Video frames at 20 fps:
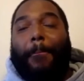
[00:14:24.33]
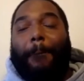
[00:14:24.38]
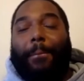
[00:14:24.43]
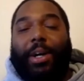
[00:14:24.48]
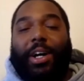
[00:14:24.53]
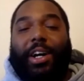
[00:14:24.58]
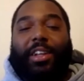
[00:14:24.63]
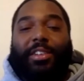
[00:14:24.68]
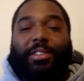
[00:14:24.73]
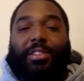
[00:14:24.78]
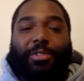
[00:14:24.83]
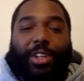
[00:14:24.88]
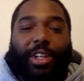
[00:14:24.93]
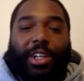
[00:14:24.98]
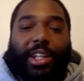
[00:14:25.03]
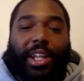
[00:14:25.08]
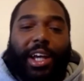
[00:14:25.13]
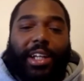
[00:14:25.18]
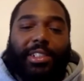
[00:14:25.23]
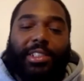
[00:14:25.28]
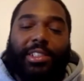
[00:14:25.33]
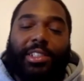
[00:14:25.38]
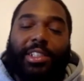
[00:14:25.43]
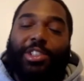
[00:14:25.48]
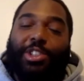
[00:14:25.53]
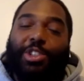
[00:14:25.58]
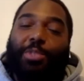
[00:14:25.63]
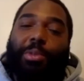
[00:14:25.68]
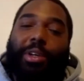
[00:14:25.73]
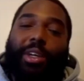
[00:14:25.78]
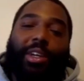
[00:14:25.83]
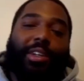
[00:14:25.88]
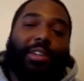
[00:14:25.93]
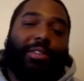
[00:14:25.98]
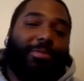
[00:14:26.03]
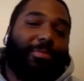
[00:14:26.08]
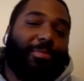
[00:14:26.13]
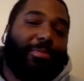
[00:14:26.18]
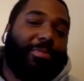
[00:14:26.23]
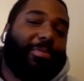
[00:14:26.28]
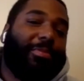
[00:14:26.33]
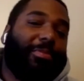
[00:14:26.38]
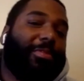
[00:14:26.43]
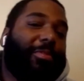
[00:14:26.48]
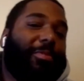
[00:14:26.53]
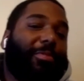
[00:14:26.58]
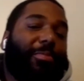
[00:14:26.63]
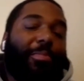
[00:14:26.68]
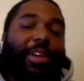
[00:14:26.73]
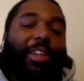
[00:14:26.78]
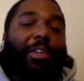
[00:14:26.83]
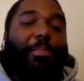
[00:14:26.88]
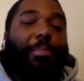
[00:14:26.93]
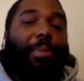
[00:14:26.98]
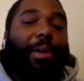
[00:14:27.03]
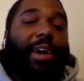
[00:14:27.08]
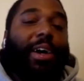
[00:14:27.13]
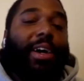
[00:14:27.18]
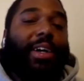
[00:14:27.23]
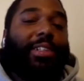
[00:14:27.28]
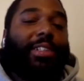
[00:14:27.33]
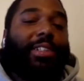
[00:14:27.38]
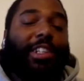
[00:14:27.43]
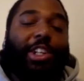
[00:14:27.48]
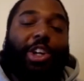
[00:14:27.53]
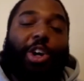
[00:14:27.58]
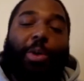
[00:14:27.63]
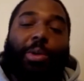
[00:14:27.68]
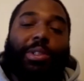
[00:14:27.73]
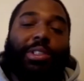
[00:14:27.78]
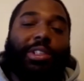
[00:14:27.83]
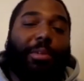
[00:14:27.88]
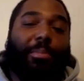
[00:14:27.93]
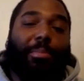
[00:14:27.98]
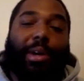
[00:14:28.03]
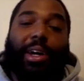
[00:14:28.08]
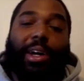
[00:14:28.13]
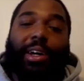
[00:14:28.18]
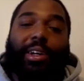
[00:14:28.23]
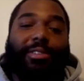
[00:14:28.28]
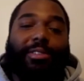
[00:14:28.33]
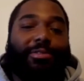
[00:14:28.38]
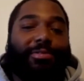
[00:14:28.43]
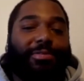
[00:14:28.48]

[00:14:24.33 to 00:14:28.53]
but realize the decisions you make in the past can always come back.